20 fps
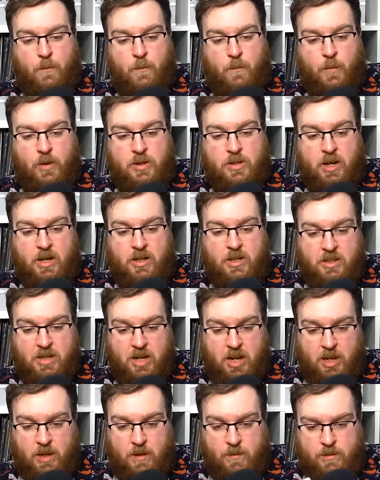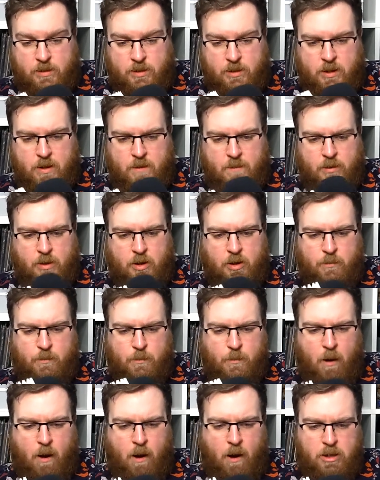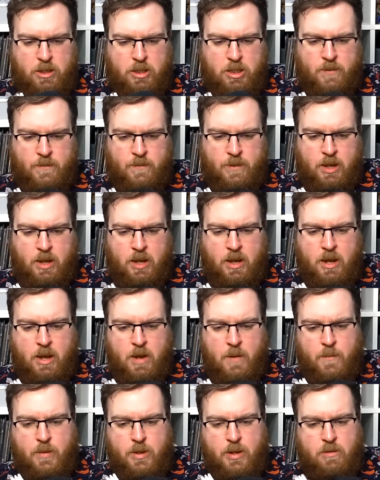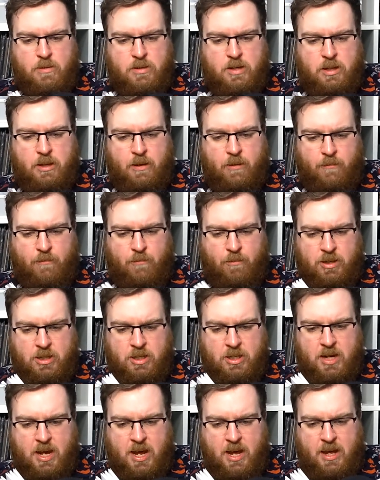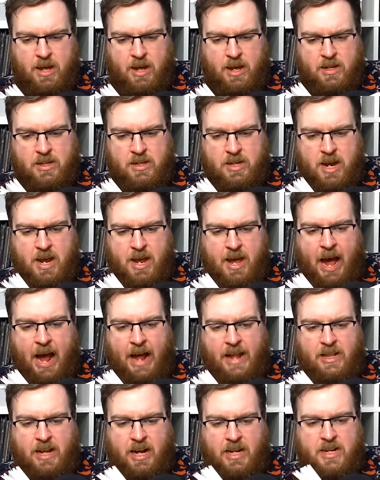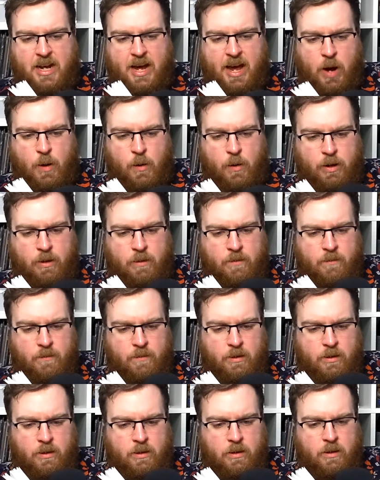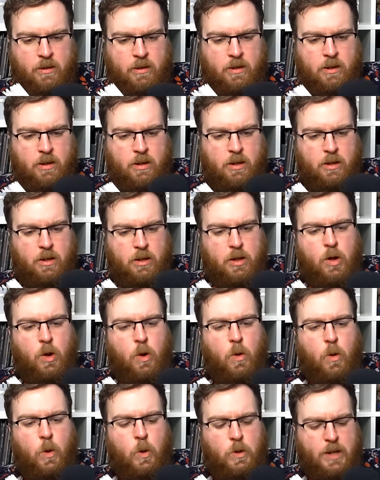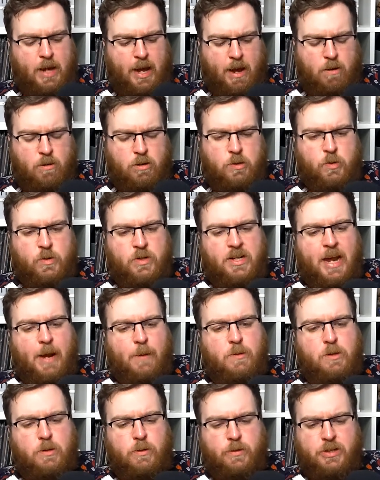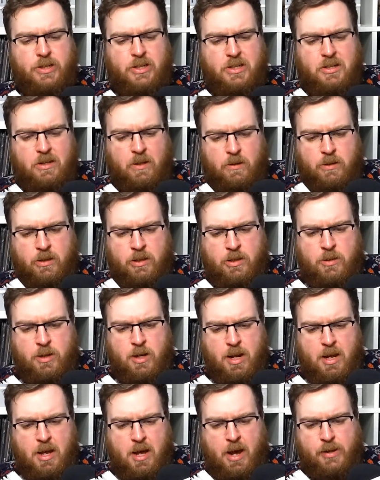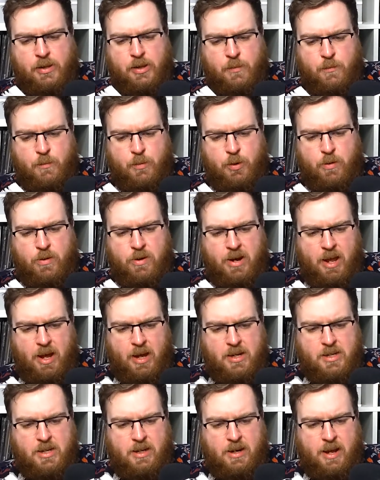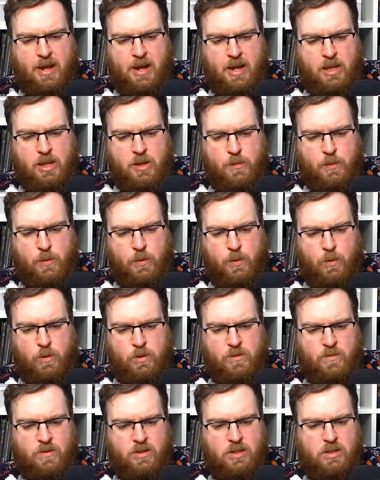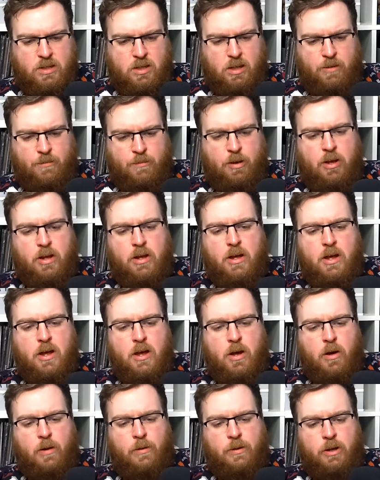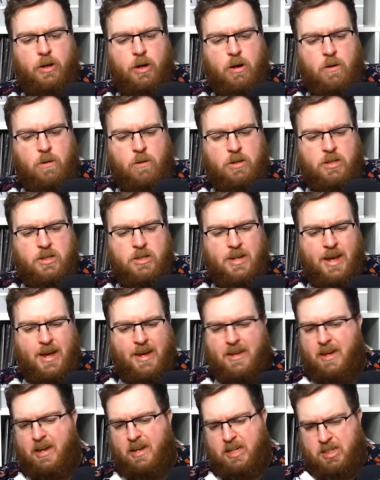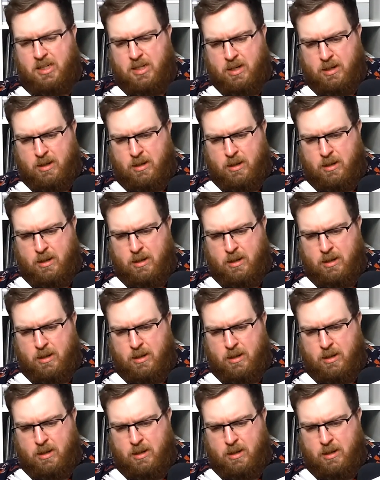but ourselves could possibly be using the front staircase at that hour. The old house was in absolute stillness, and the moonlight lay in the pools of silver on the oak staircase.